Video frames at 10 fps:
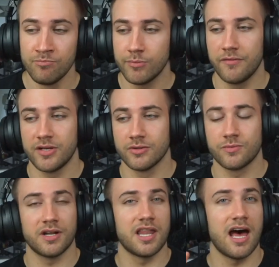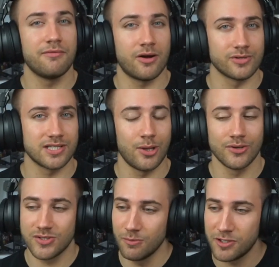My video is 1.5 hours
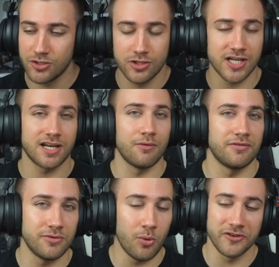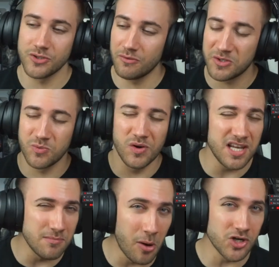long, so be sure to check it out if you want to. It was
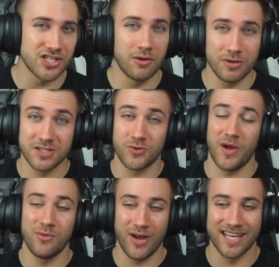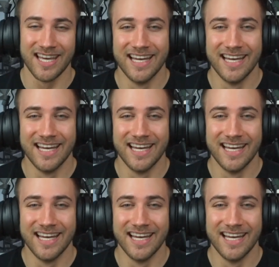really emotional. It was a train wreck.